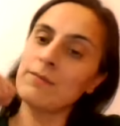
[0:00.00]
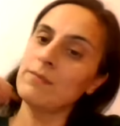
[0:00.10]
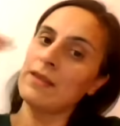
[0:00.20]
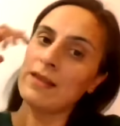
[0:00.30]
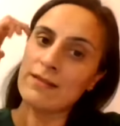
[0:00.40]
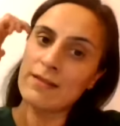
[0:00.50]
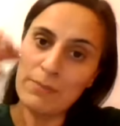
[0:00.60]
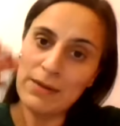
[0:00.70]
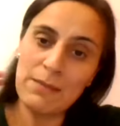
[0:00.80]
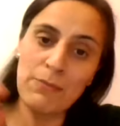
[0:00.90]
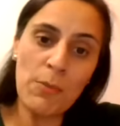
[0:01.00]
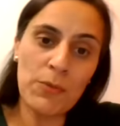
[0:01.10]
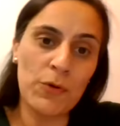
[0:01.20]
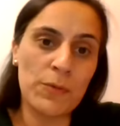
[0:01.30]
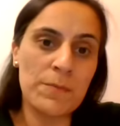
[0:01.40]
are things like plain
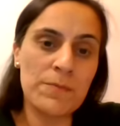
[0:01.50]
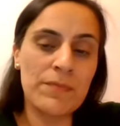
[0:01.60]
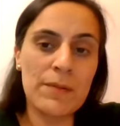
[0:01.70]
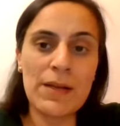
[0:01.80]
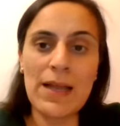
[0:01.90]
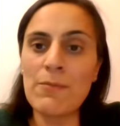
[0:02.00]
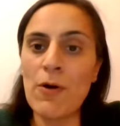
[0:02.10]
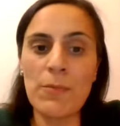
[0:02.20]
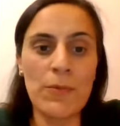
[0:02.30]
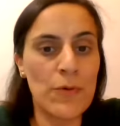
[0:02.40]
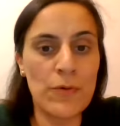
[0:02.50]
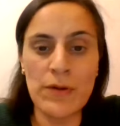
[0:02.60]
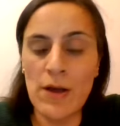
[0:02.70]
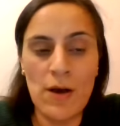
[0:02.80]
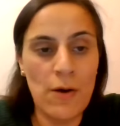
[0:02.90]
popcorn
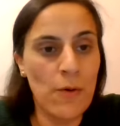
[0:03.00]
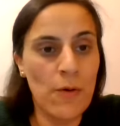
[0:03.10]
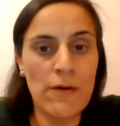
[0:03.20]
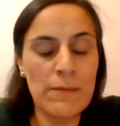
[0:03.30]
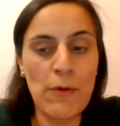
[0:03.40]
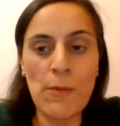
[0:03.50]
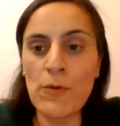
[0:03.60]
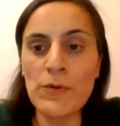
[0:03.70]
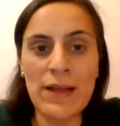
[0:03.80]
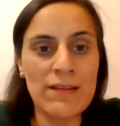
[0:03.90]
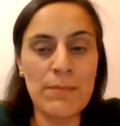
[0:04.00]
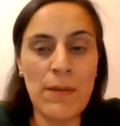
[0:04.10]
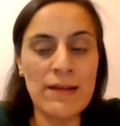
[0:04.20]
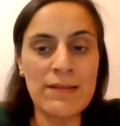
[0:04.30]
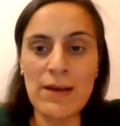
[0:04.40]
or popcorn that's
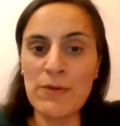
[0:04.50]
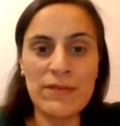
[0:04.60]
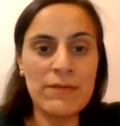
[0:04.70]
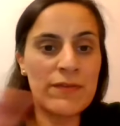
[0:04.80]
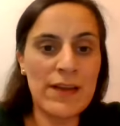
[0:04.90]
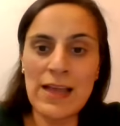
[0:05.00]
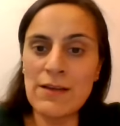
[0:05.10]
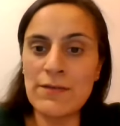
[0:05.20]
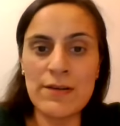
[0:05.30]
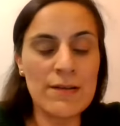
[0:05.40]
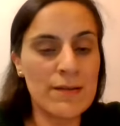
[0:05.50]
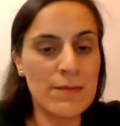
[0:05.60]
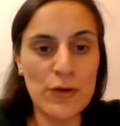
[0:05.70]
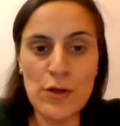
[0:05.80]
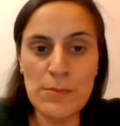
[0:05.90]
spiced up with some flavors,
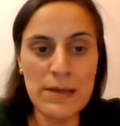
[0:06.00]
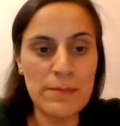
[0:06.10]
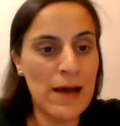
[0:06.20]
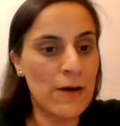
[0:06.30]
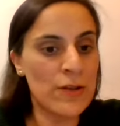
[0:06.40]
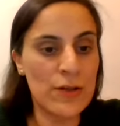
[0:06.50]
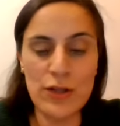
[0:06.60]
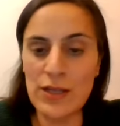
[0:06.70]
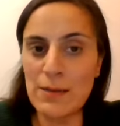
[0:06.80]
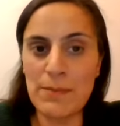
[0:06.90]
some cumin powder, chili